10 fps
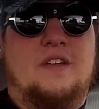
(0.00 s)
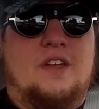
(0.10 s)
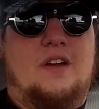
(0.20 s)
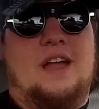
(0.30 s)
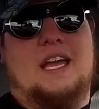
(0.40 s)

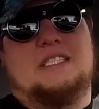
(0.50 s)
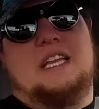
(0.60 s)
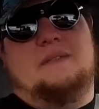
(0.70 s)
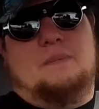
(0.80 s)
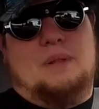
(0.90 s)
Y'all guys
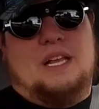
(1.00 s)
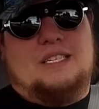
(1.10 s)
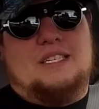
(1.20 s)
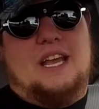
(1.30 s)
have a blessed